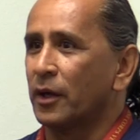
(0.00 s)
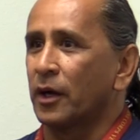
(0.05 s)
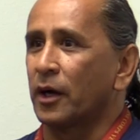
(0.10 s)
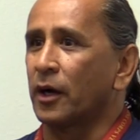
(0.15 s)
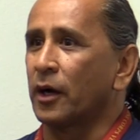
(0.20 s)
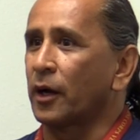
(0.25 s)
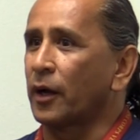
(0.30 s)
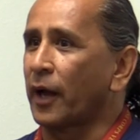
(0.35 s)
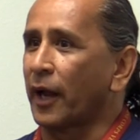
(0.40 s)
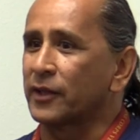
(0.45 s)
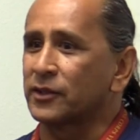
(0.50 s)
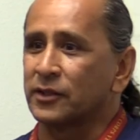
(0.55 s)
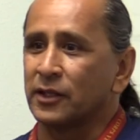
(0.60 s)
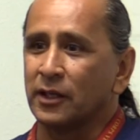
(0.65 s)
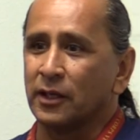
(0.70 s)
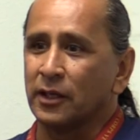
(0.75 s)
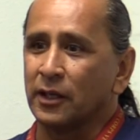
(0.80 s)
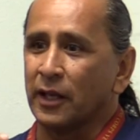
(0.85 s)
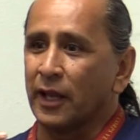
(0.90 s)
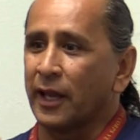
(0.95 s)
I
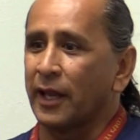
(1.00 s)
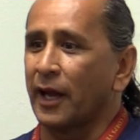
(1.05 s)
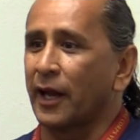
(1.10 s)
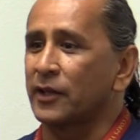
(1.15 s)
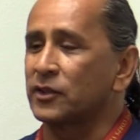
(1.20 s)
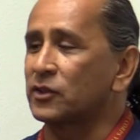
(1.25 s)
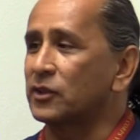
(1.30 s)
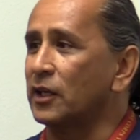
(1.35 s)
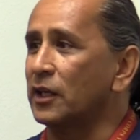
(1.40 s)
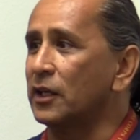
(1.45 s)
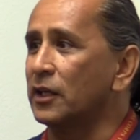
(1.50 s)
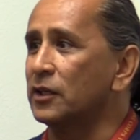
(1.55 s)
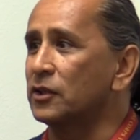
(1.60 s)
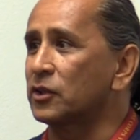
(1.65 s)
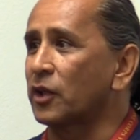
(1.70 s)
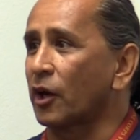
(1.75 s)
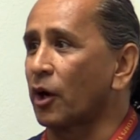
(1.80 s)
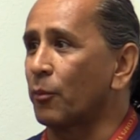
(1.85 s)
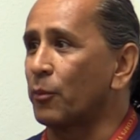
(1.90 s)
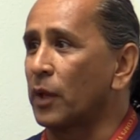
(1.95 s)
see
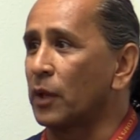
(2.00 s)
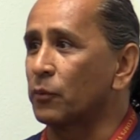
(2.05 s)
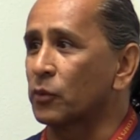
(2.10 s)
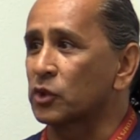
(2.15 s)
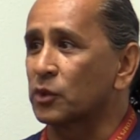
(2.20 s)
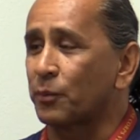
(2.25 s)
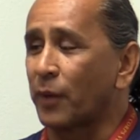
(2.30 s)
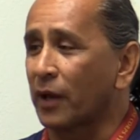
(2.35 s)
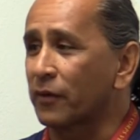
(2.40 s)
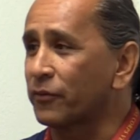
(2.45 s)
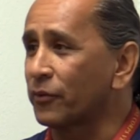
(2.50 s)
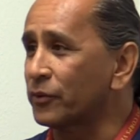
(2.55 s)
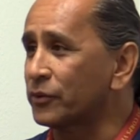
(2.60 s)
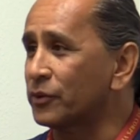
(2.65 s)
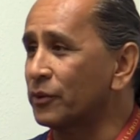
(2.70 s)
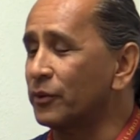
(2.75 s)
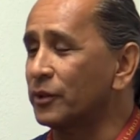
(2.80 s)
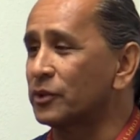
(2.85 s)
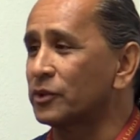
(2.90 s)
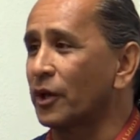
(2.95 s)
AICs that are being respectful
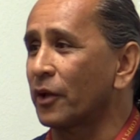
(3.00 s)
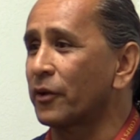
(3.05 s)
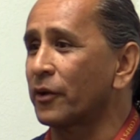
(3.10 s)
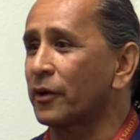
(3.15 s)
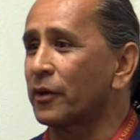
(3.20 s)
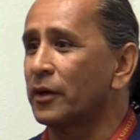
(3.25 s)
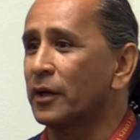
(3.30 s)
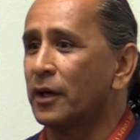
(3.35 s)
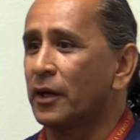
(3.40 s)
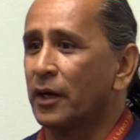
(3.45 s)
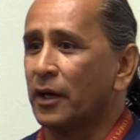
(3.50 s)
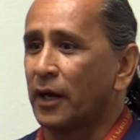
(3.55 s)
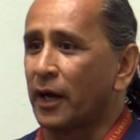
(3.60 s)
to each other.